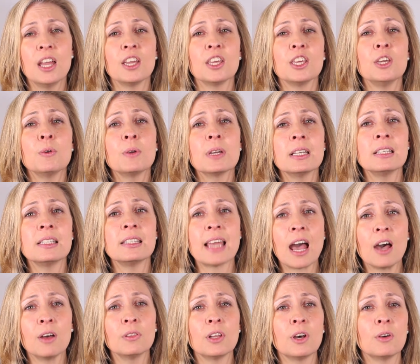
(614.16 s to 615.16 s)
You can
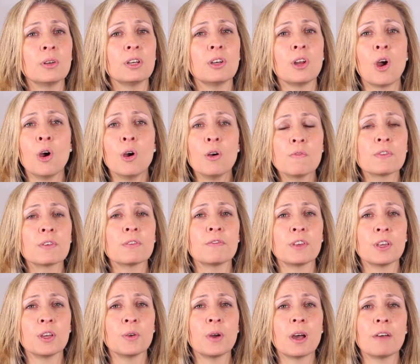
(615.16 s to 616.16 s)
download an
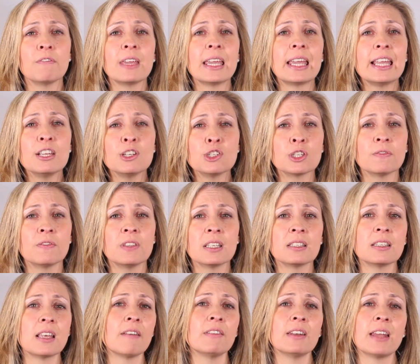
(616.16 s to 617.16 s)
overview of each of the
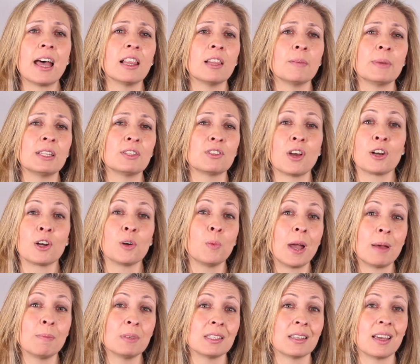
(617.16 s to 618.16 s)
7 elements on our
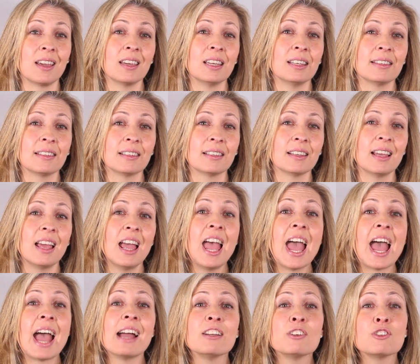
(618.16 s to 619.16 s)
website.
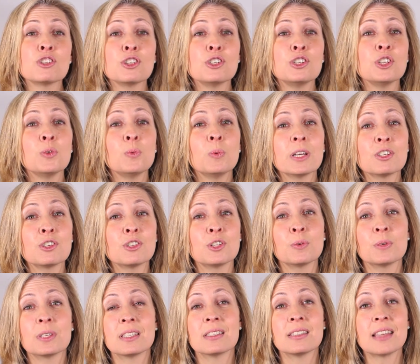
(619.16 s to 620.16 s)
And should you wish
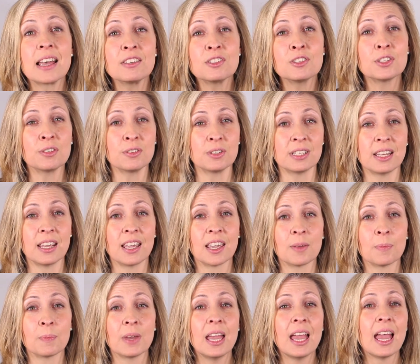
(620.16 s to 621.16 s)
to assess your
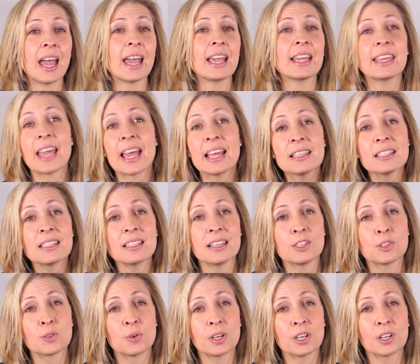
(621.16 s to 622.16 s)
team against
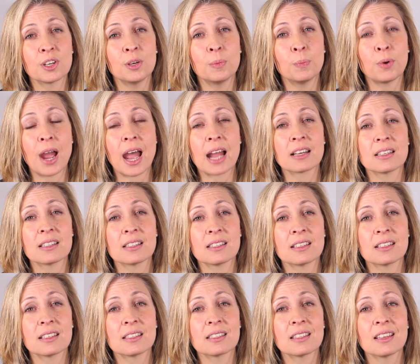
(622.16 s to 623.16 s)
these critical
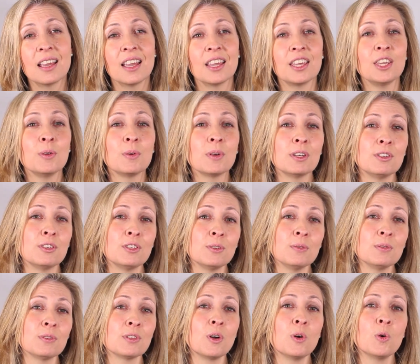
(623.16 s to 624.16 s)
practices, you can
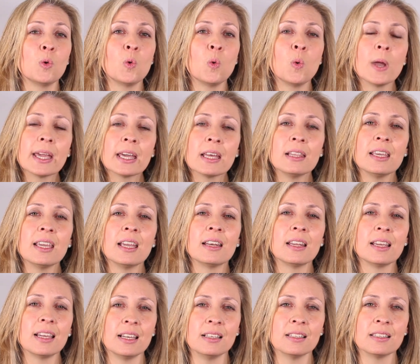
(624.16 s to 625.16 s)
do so quickly
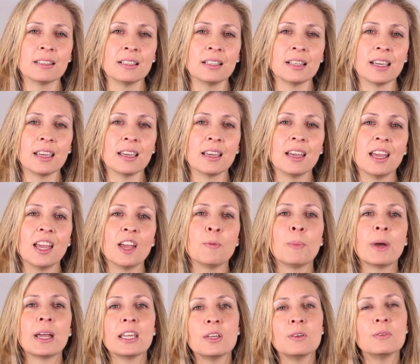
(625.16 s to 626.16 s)
and easily
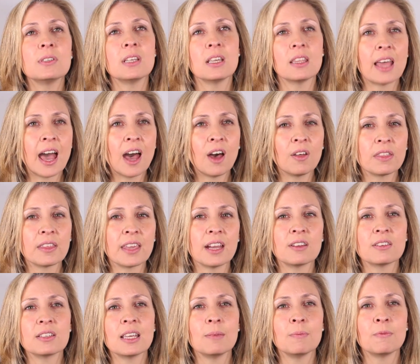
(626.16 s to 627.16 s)
by using the
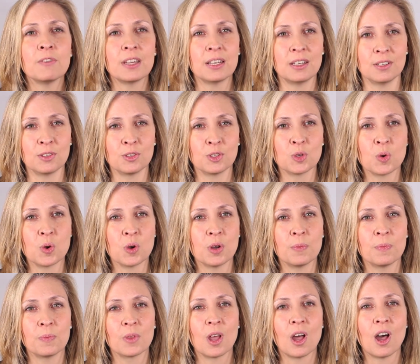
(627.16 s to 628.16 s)
Healthcare Team Fitness
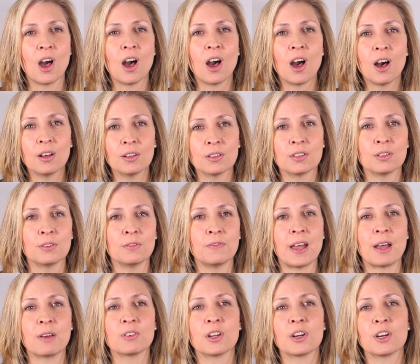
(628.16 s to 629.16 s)
tool, also
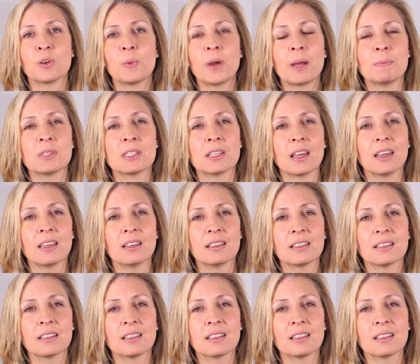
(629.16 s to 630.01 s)
found on our website.